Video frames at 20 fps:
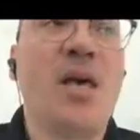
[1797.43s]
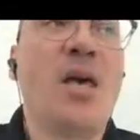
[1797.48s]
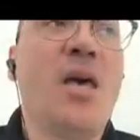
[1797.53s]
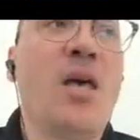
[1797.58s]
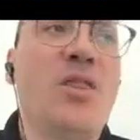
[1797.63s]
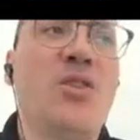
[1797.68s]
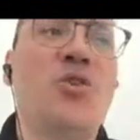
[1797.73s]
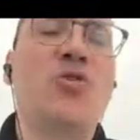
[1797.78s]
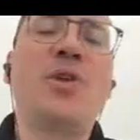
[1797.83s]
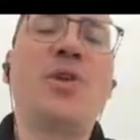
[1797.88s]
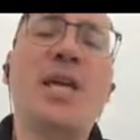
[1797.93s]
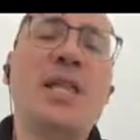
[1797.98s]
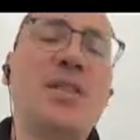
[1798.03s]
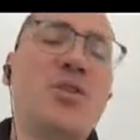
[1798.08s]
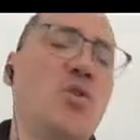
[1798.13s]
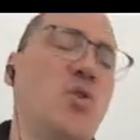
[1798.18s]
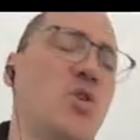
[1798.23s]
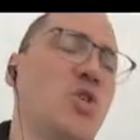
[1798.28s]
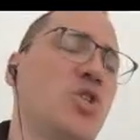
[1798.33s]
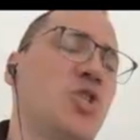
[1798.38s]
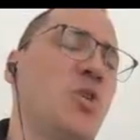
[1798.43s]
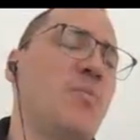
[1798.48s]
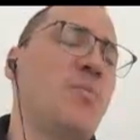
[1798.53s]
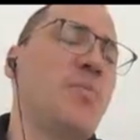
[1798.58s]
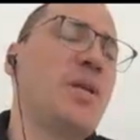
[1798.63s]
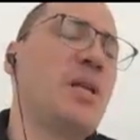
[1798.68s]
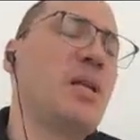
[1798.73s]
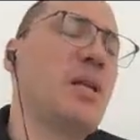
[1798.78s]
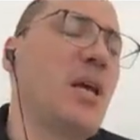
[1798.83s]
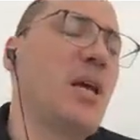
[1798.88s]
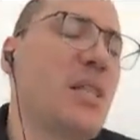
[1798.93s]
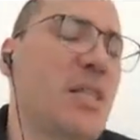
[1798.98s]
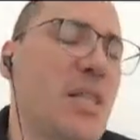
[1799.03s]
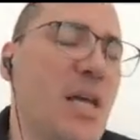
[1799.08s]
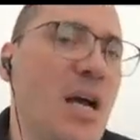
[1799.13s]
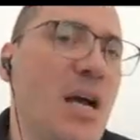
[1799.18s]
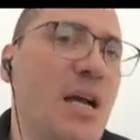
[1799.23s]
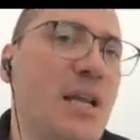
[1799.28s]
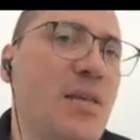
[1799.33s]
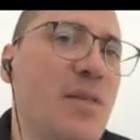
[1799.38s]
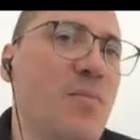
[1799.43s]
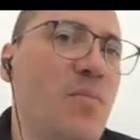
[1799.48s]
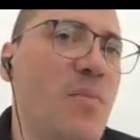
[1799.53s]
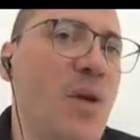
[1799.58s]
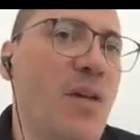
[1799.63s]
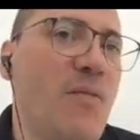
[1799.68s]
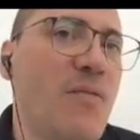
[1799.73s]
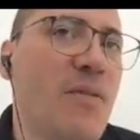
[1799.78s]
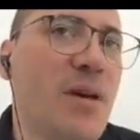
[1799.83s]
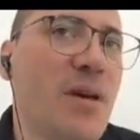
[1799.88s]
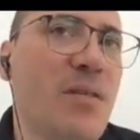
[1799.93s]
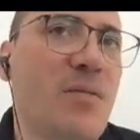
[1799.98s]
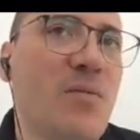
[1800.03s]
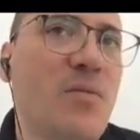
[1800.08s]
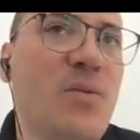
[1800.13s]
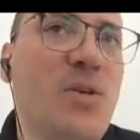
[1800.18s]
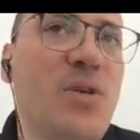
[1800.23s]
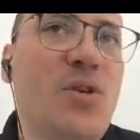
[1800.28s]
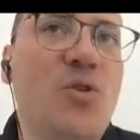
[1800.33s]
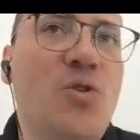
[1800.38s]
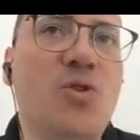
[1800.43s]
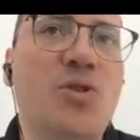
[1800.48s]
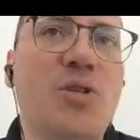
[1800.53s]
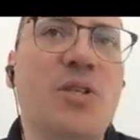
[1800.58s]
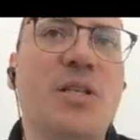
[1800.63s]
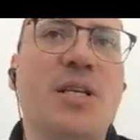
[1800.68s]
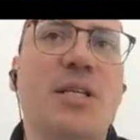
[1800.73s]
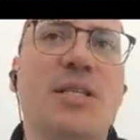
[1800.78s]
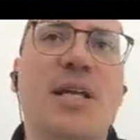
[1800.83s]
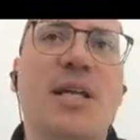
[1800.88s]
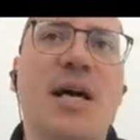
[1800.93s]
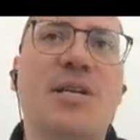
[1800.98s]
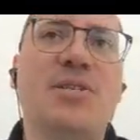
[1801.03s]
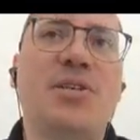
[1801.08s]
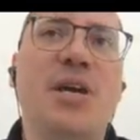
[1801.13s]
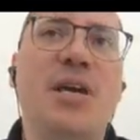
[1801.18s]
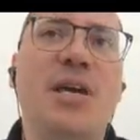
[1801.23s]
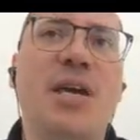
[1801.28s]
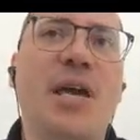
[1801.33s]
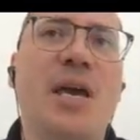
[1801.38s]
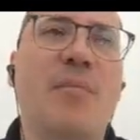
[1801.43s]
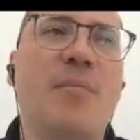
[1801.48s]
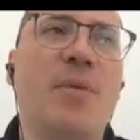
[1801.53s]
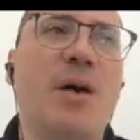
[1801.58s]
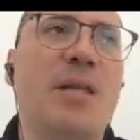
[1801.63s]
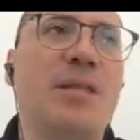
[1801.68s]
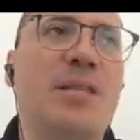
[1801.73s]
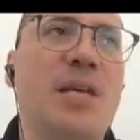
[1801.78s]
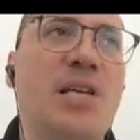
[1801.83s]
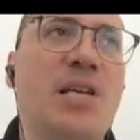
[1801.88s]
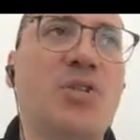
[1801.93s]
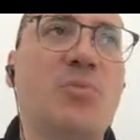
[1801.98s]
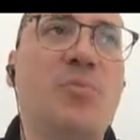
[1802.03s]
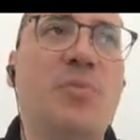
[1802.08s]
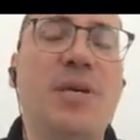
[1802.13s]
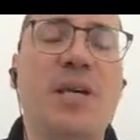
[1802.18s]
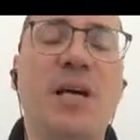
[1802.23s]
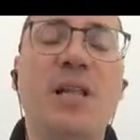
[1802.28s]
You can do something like that in Maven using the -am and -pl